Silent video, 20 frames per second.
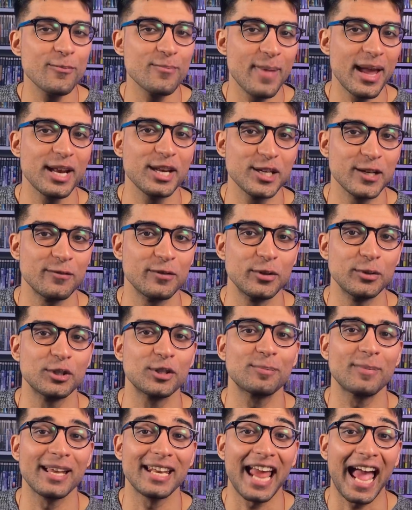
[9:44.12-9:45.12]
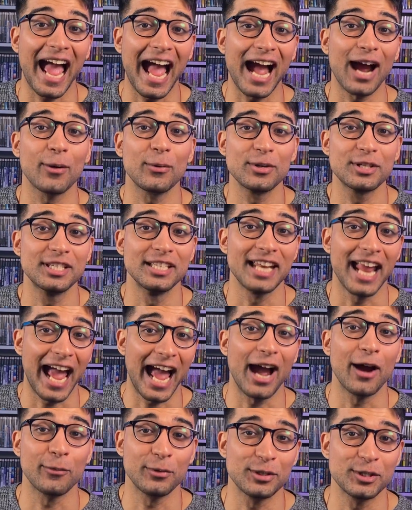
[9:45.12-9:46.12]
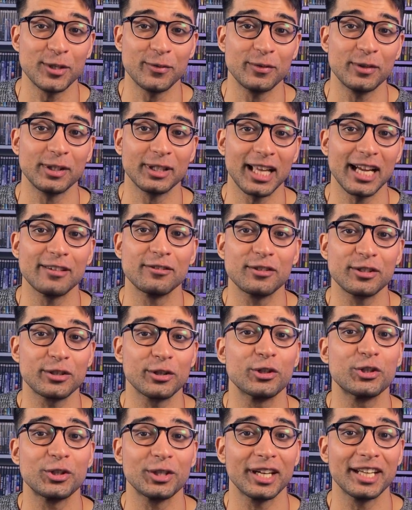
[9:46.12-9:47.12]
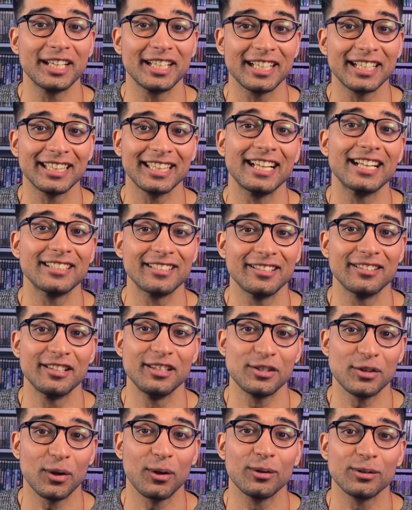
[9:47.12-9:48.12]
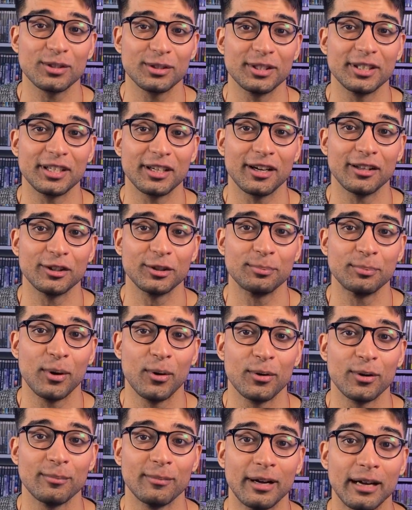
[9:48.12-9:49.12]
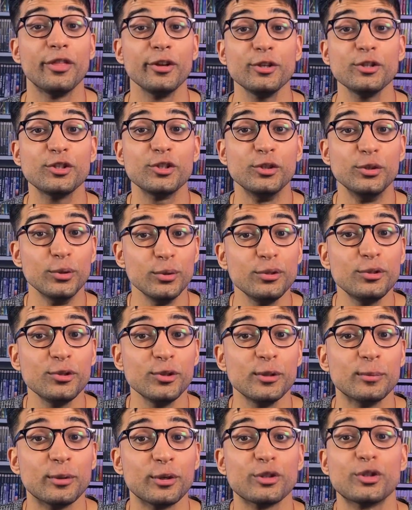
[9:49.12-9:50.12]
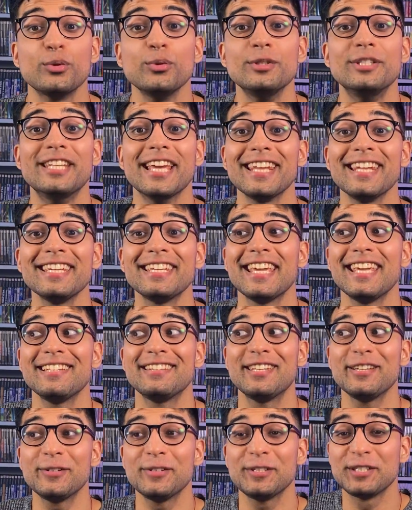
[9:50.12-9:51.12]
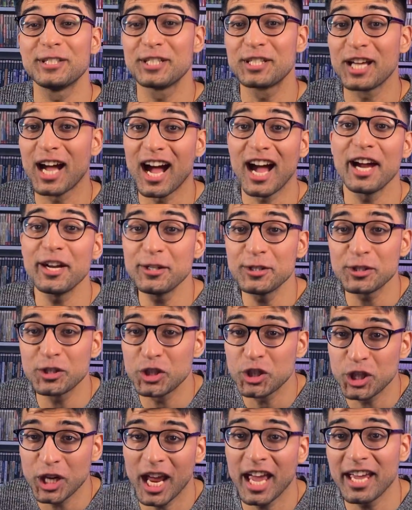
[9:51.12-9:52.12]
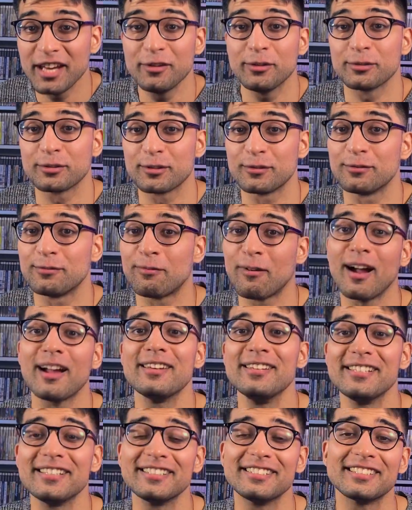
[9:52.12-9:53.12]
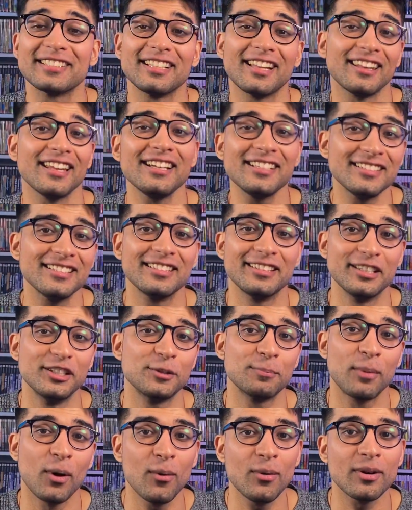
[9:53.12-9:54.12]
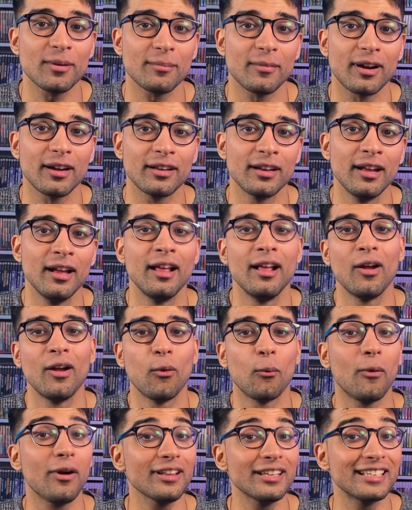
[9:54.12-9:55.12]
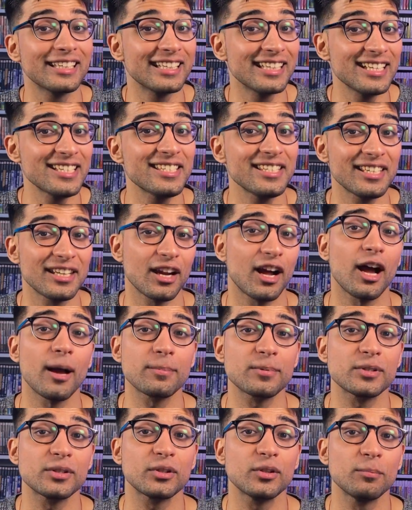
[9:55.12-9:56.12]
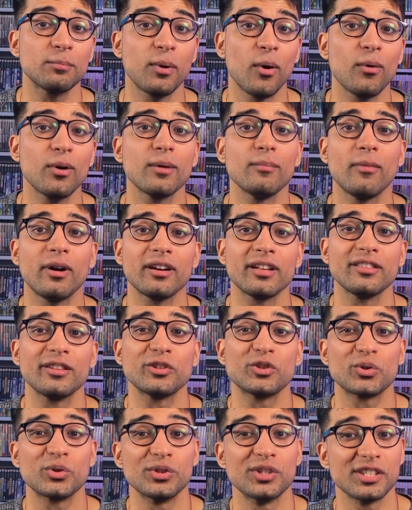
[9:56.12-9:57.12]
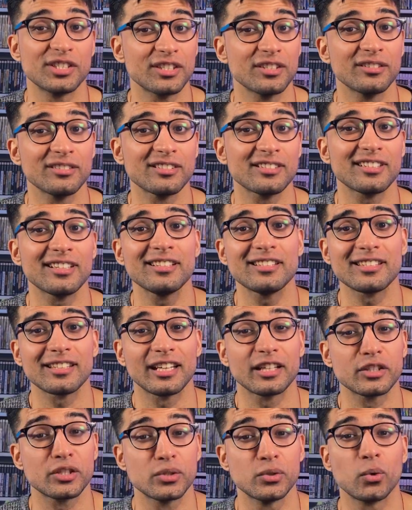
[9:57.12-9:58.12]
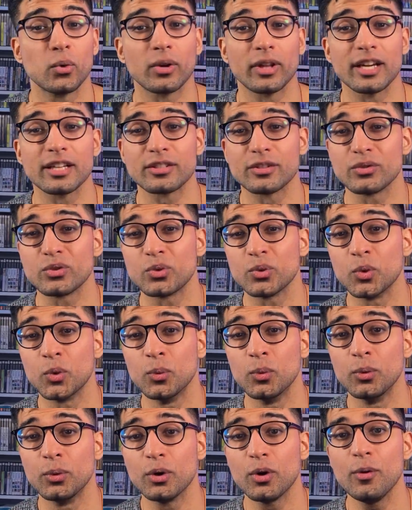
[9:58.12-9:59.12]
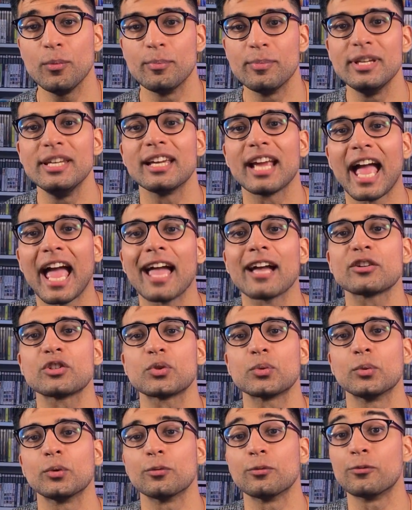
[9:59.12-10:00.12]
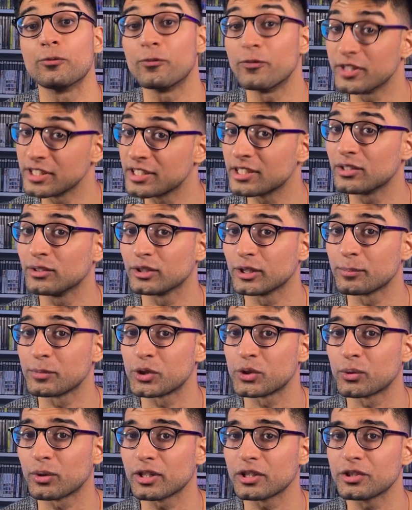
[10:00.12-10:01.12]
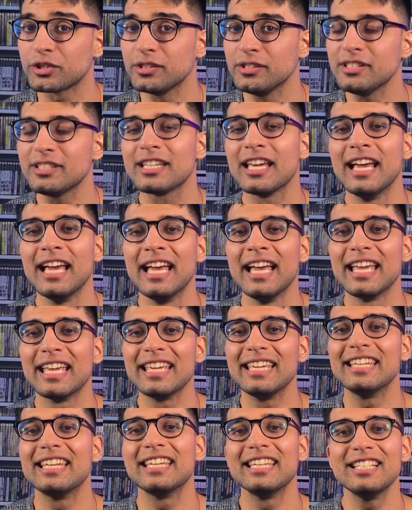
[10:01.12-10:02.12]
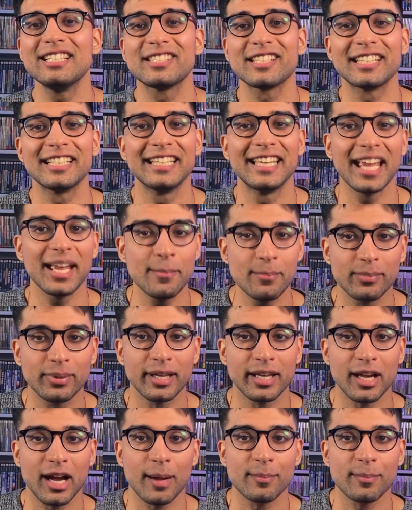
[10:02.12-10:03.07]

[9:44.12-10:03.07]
many of you spent hours and hours of your life searching and collecting these alternate colored Pokemon? There's YouTubers who dedicate their entire channel to finding and collecting these Pokemon. While it isn't an obstacle Pokemon in the traditional sense, like Snorlax and Sudowoodo being actual physical obstructions, it is a gameplay